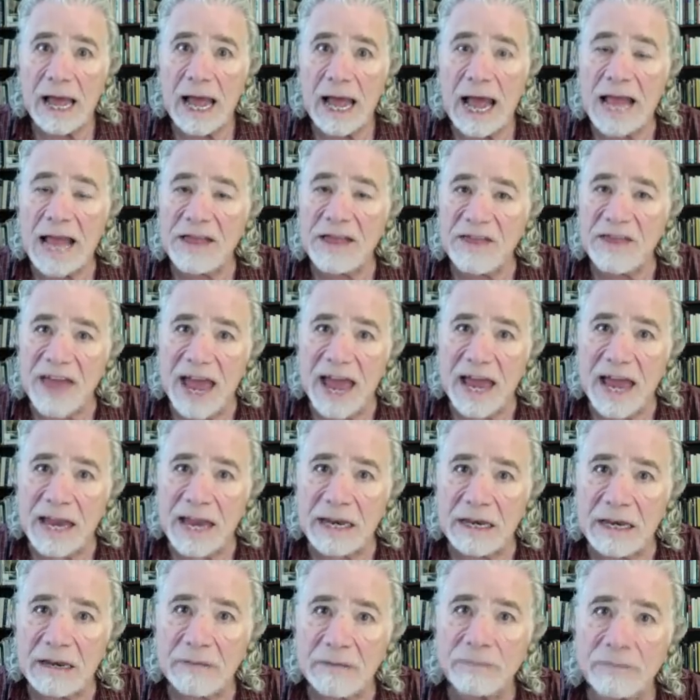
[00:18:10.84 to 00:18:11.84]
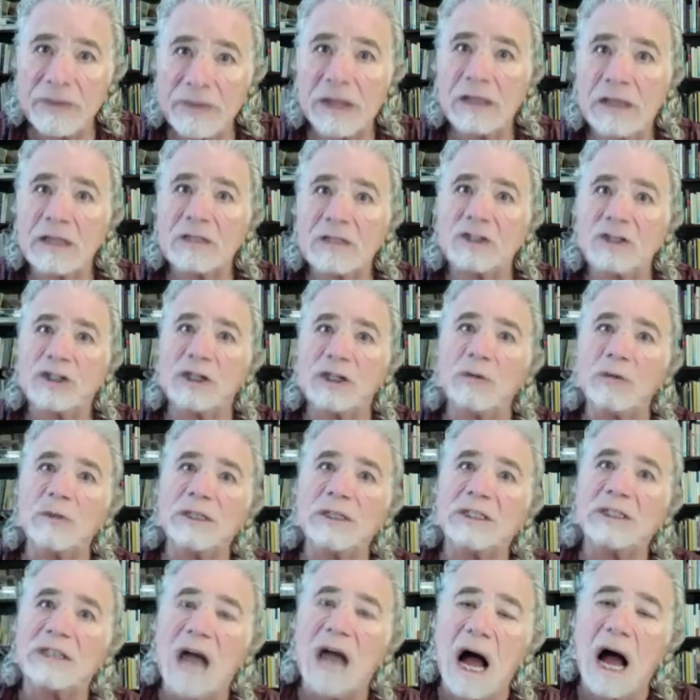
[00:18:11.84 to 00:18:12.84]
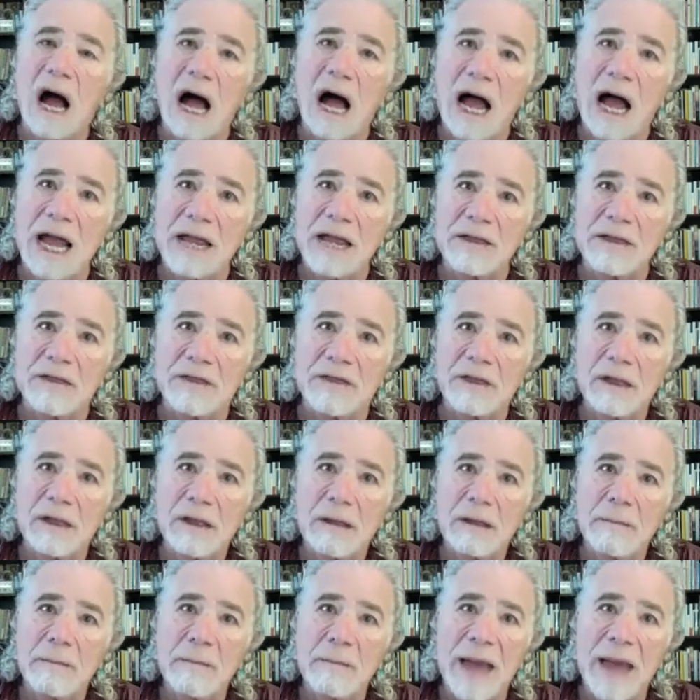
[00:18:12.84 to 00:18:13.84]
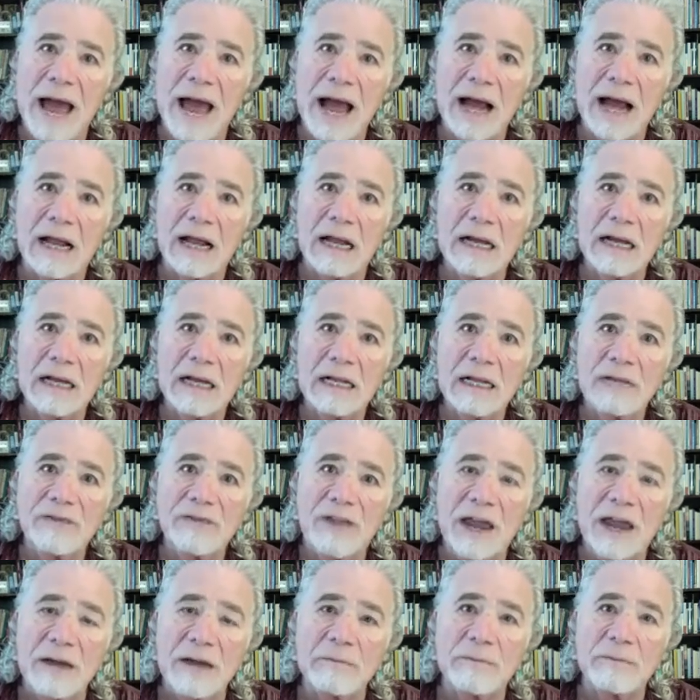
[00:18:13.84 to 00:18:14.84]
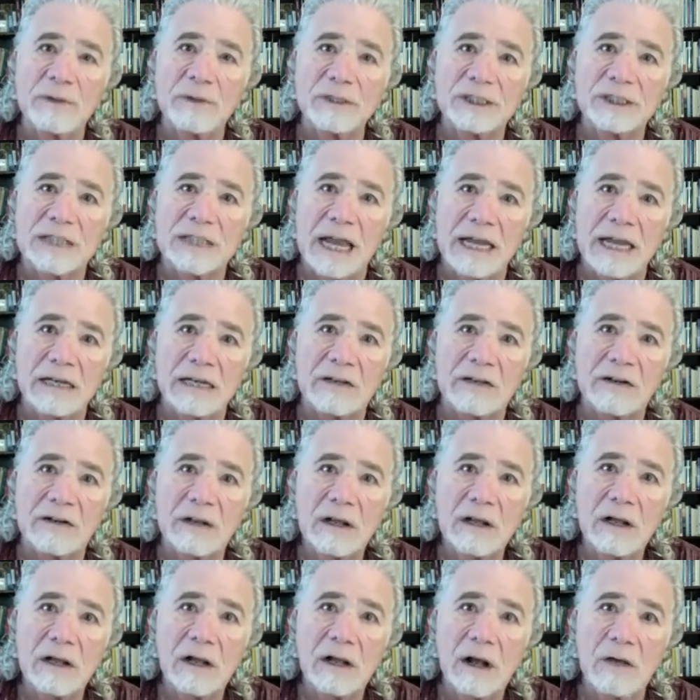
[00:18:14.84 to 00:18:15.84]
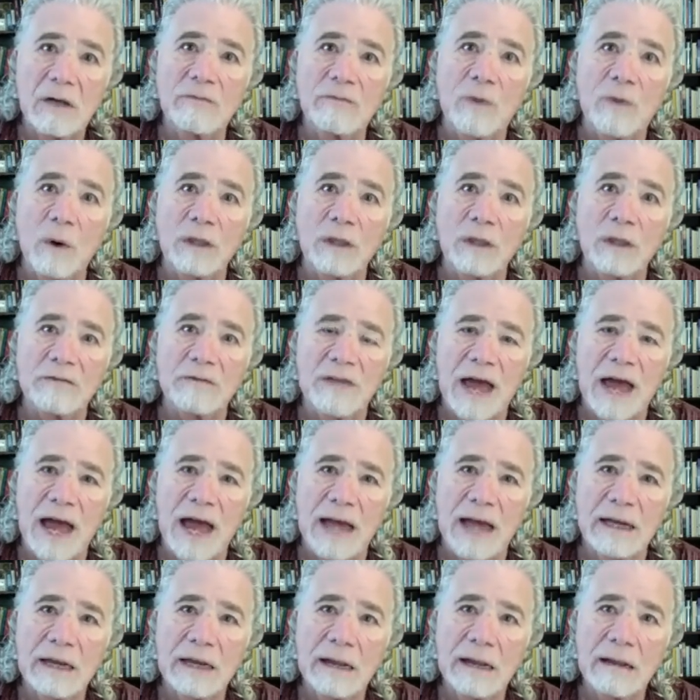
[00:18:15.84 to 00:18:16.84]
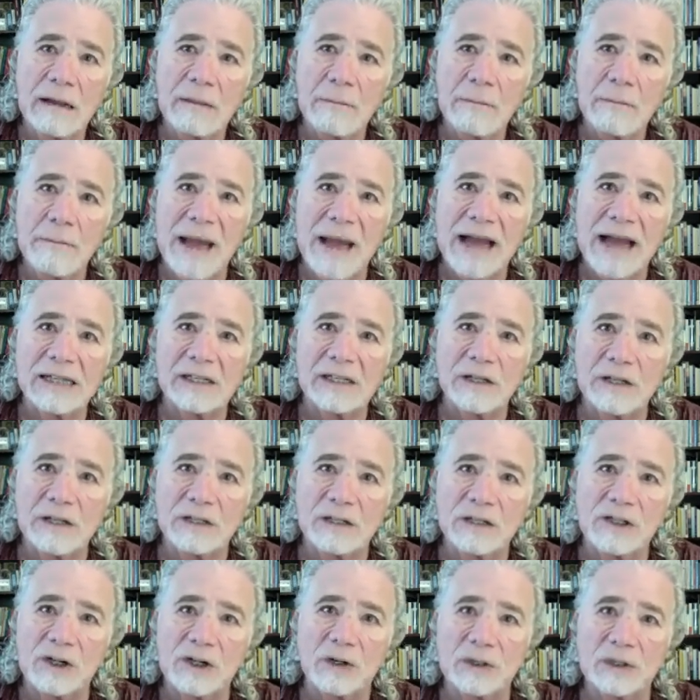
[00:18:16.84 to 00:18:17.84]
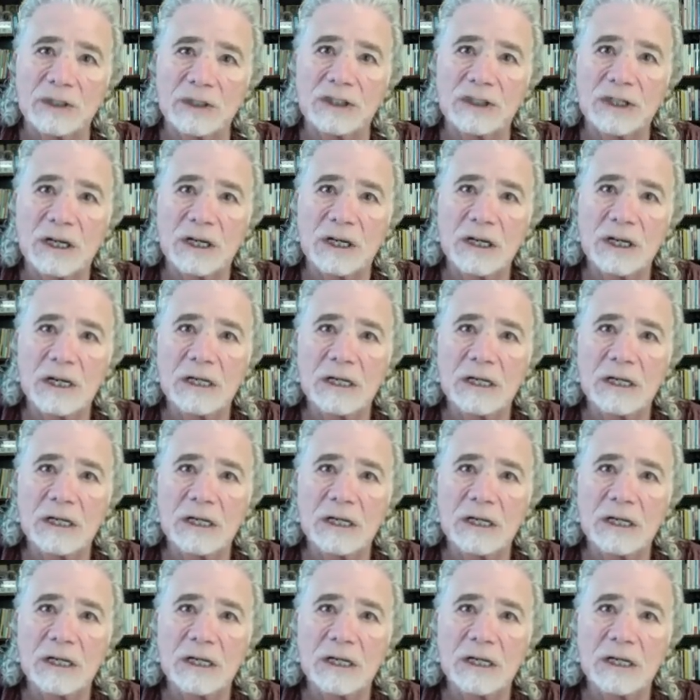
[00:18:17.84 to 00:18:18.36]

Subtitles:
And then she would tithe back 10% of all of that back to the church.